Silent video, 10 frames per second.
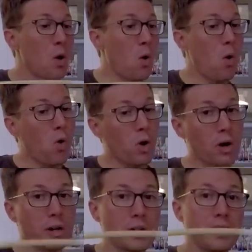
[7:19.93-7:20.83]

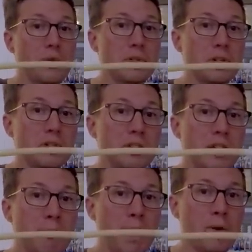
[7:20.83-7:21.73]
or you could just
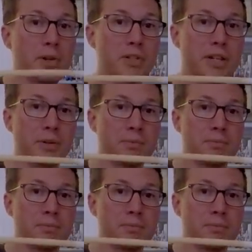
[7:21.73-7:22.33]
depower your sail.